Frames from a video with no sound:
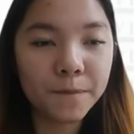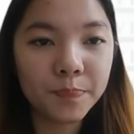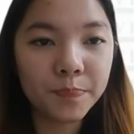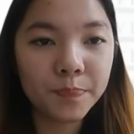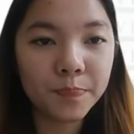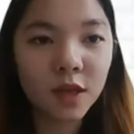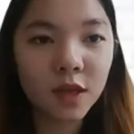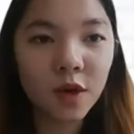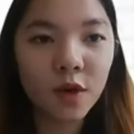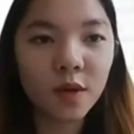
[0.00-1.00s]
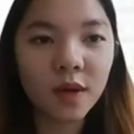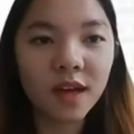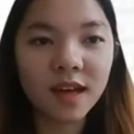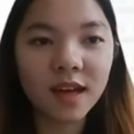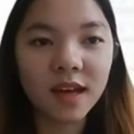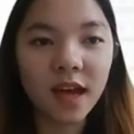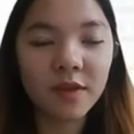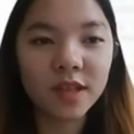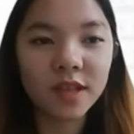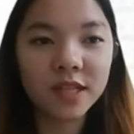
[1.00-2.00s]
So I would
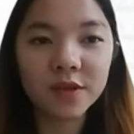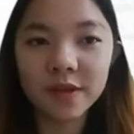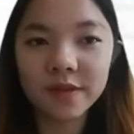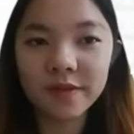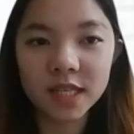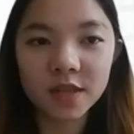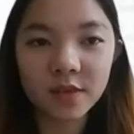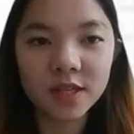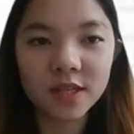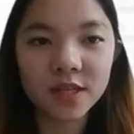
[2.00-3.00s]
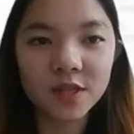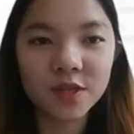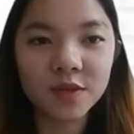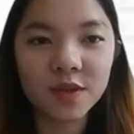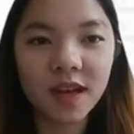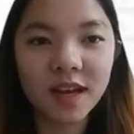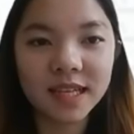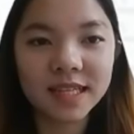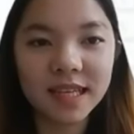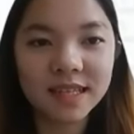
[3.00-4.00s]
like to refer this question to Her
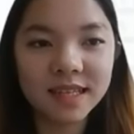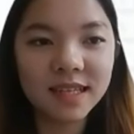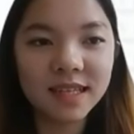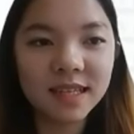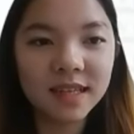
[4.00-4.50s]
Excellency.